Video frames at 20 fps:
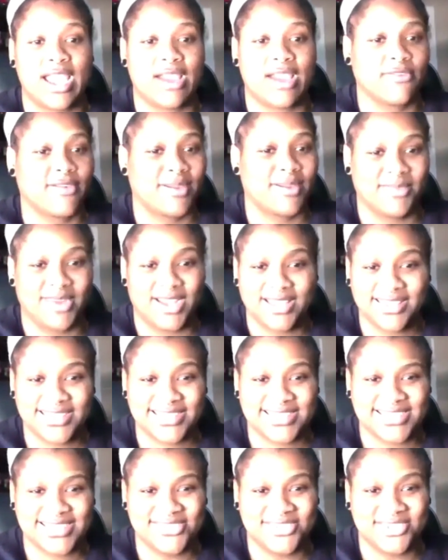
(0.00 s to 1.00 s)
every month
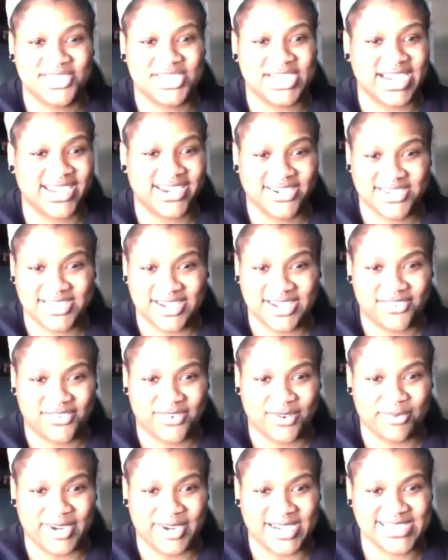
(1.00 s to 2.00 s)
to check yourself
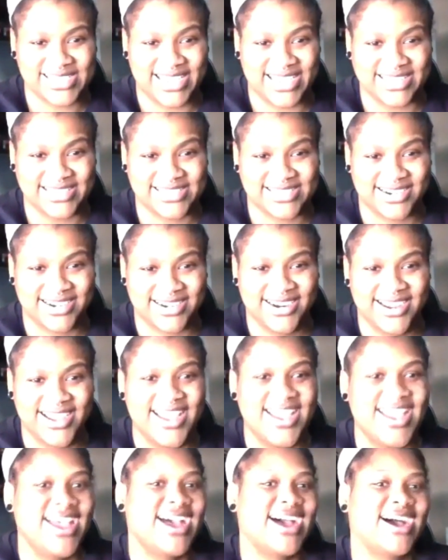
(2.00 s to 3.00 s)
for breast cancer,
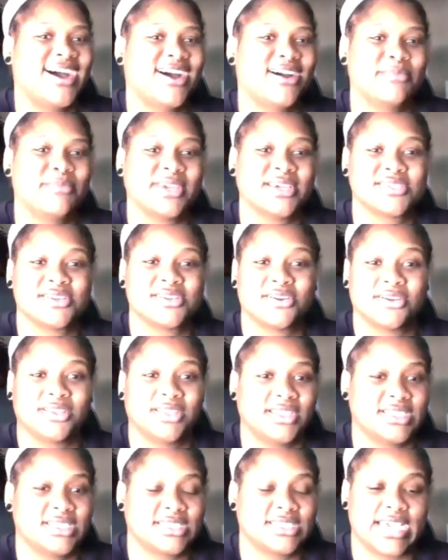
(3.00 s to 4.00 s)
because
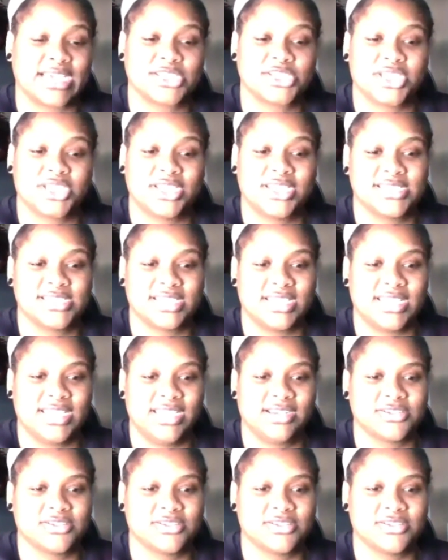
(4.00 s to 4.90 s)
early detection is the key to